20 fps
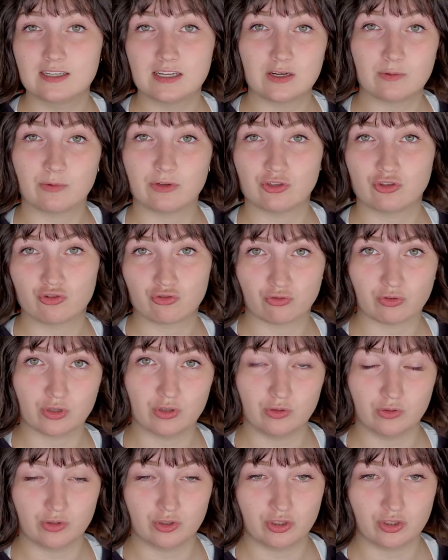and was
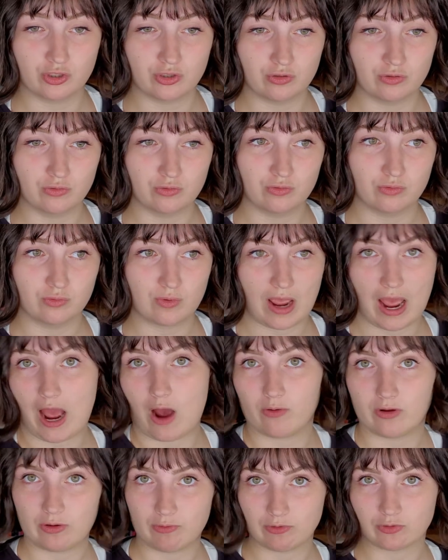true to
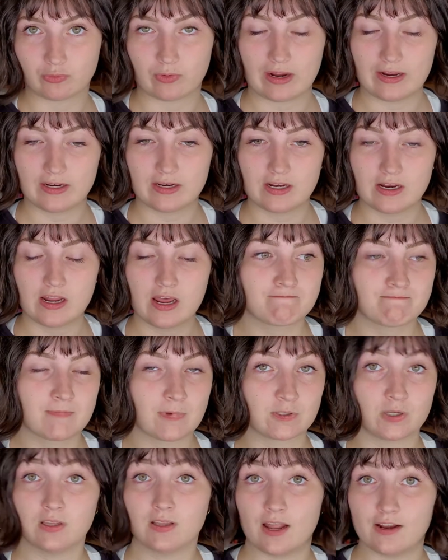how he was written.
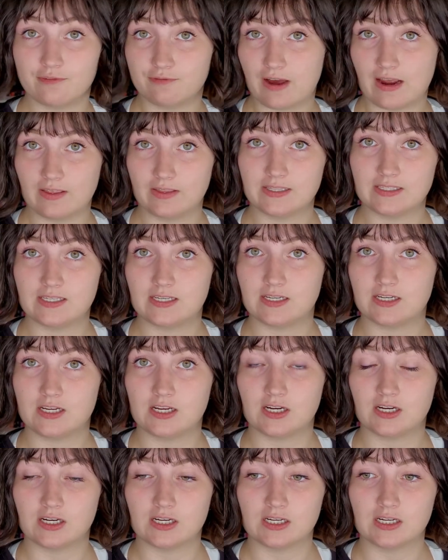There's a lot of violence in
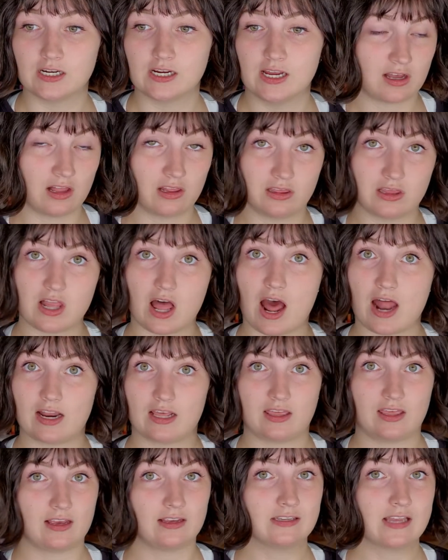here. A lot
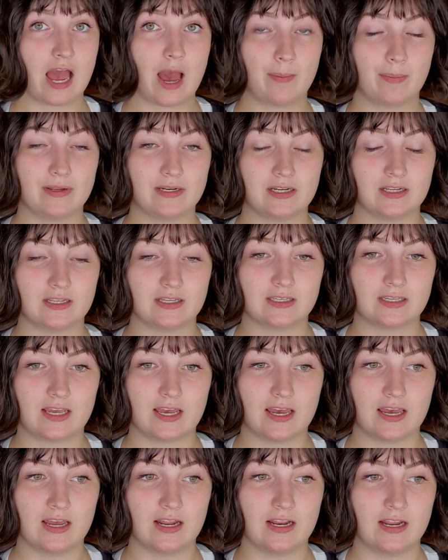of things happen to this
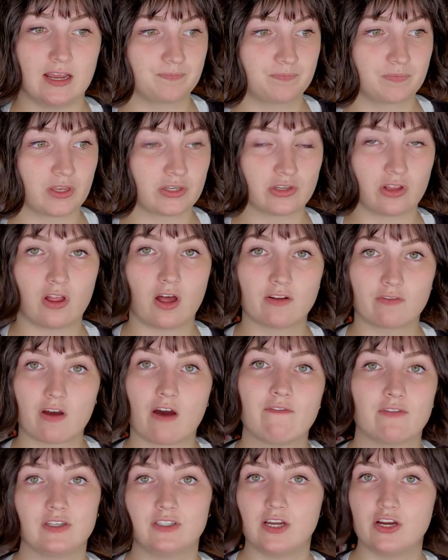kid. There's a lot of
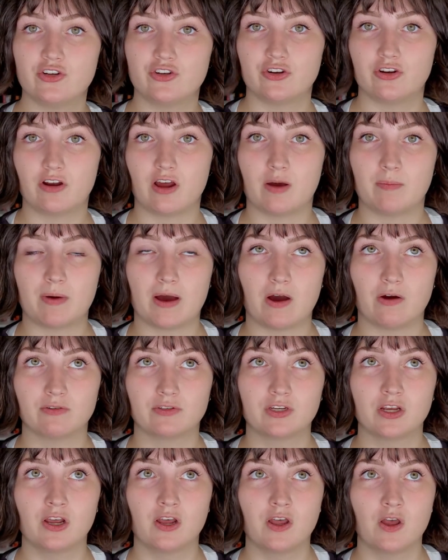conversation
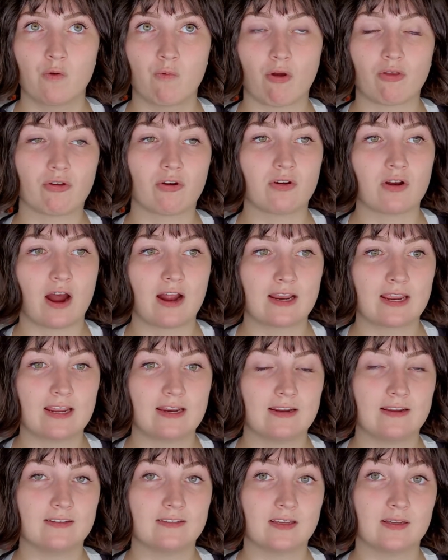about whether or not it
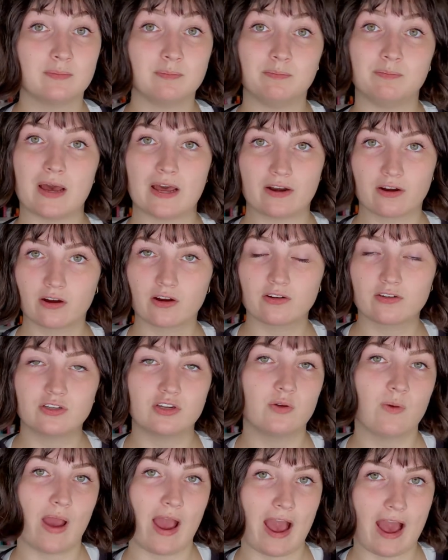is better
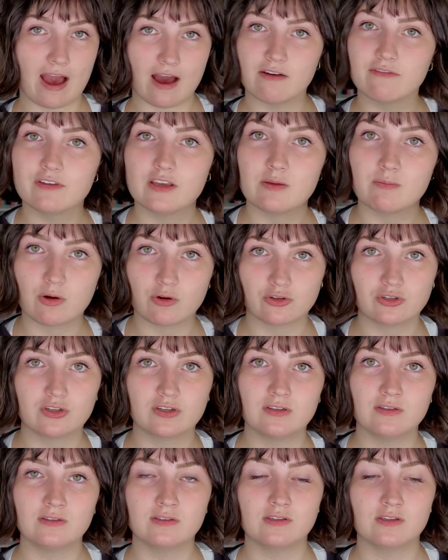to have
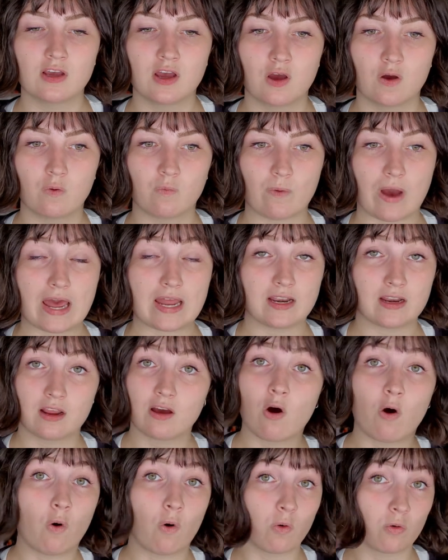emotions when
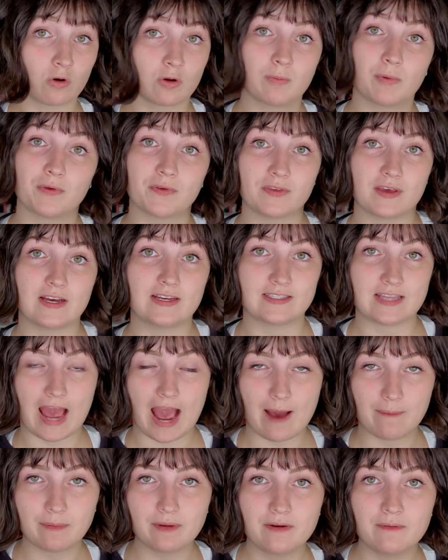horrible things
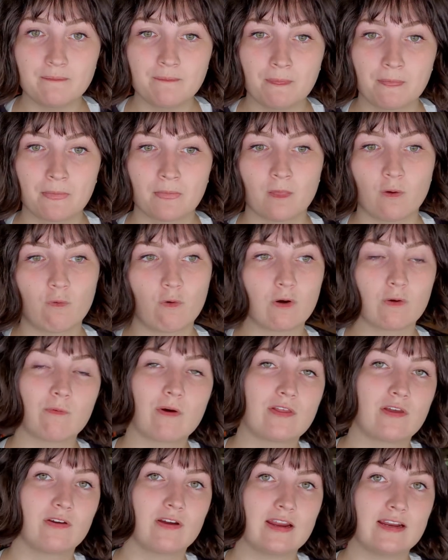happen, or
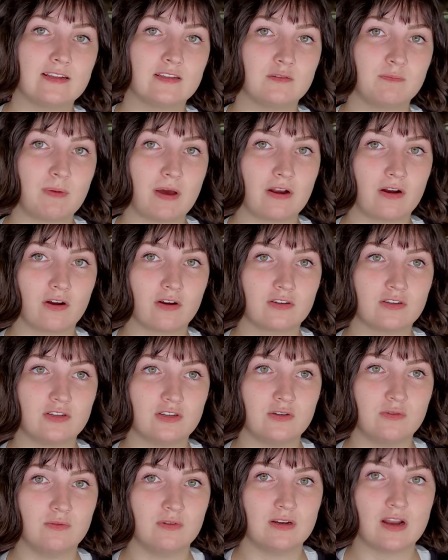whether it is better
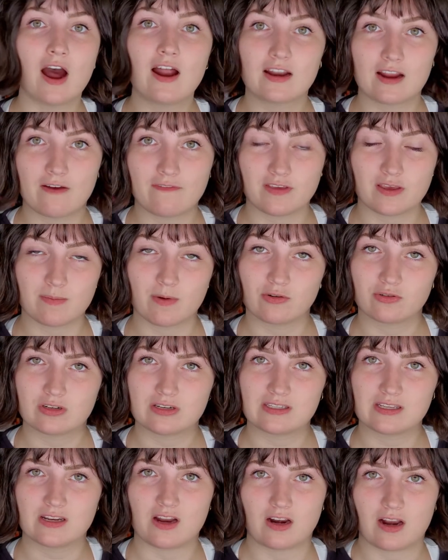to not have the
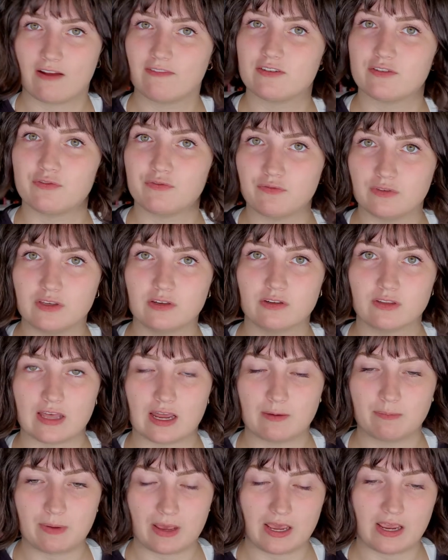emotions and not have to feel
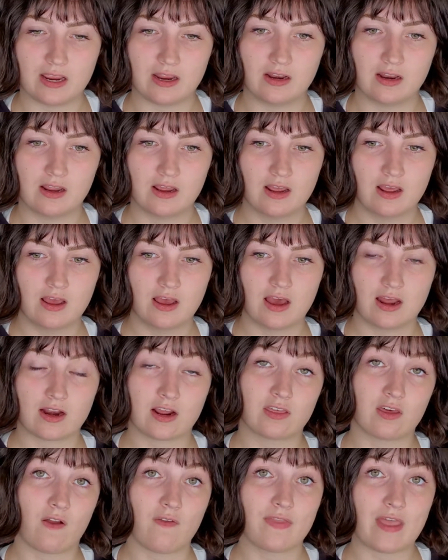that pain. And I
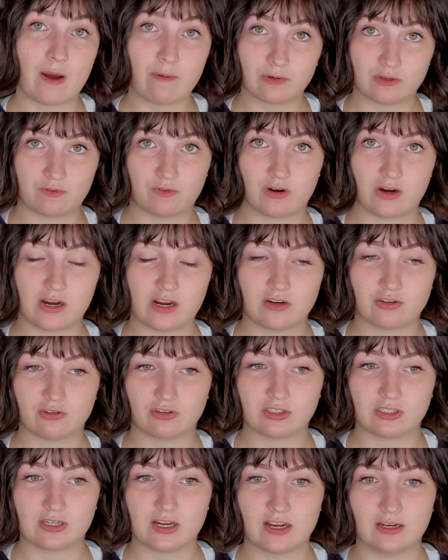thought that was very
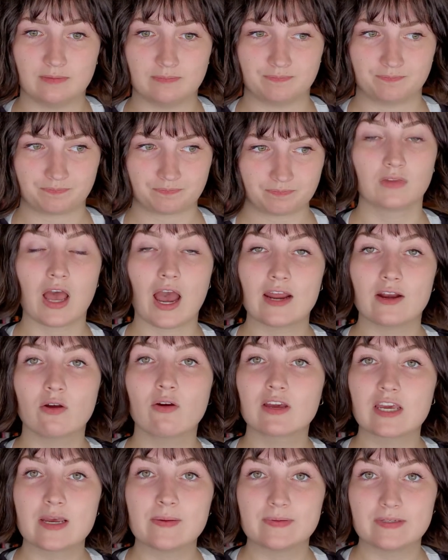interesting. I know
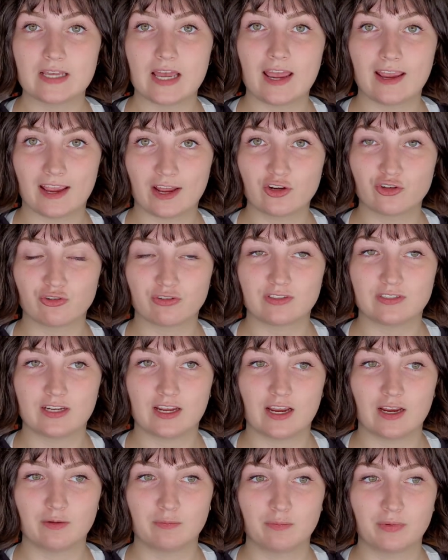I keep saying
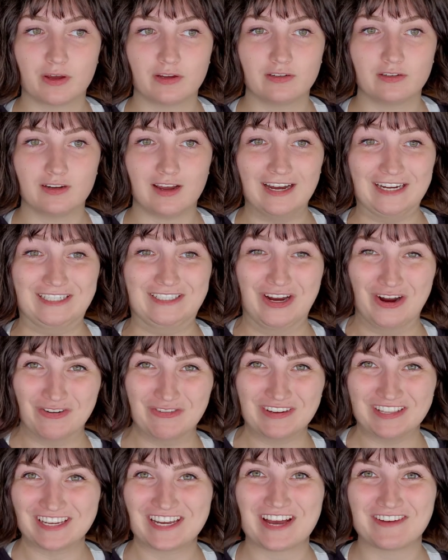interesting, but I don't
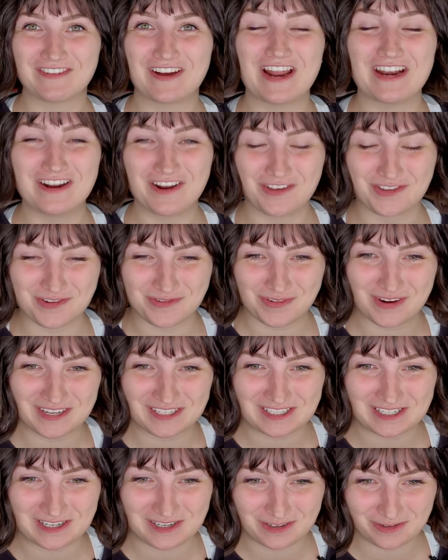really have any other
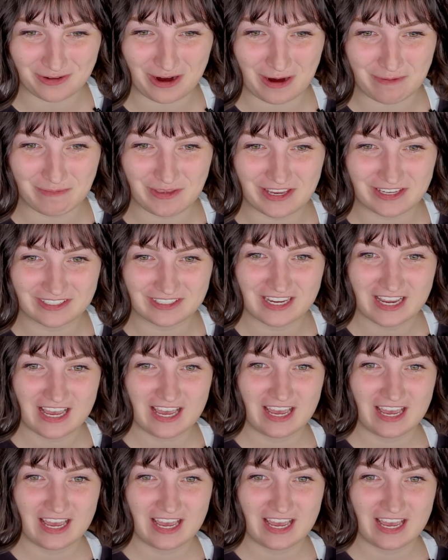words to describe this.